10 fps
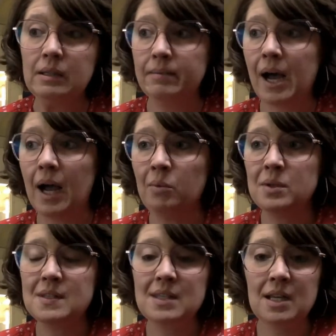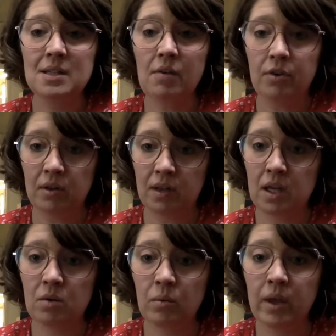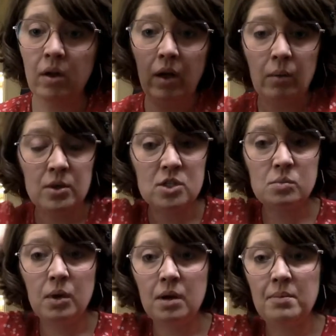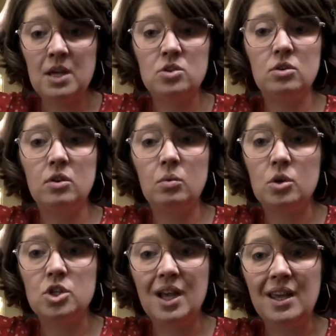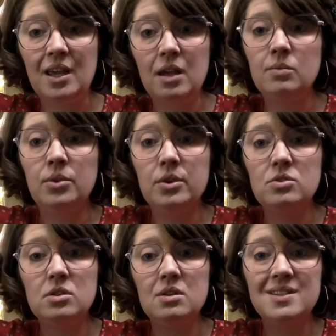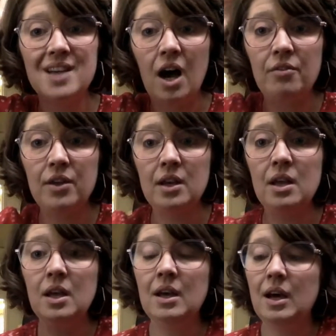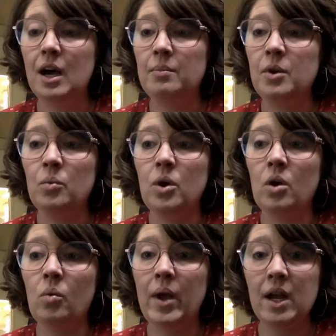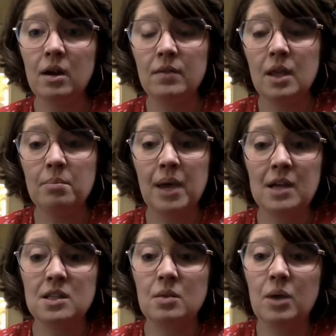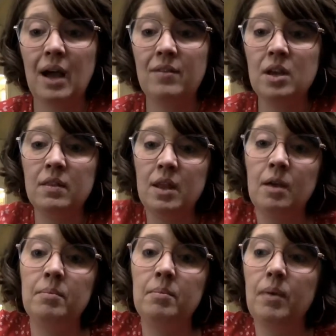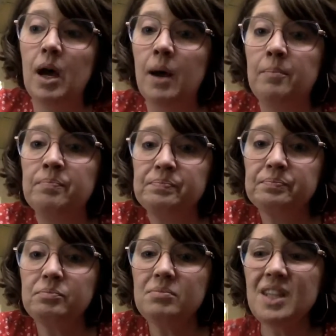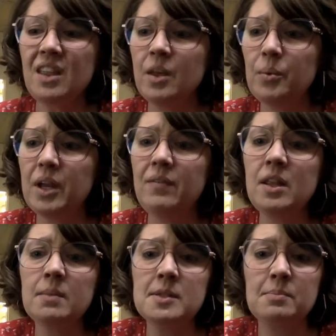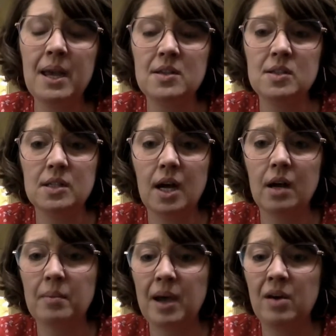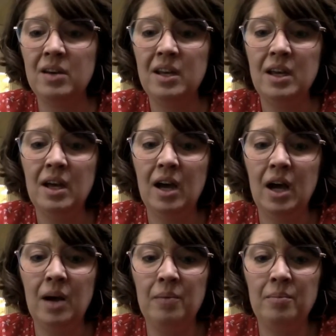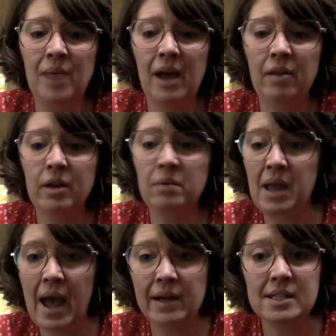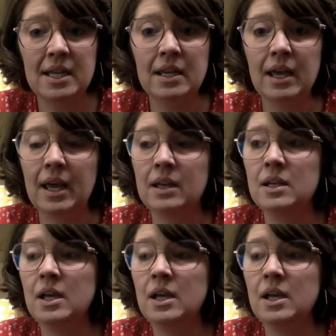I would say definitely it will. And we just want to make sure that we're checking in with those students often, that we're aware of the impact that we're having on them, that we're giving them space to talk about how they're reacting, and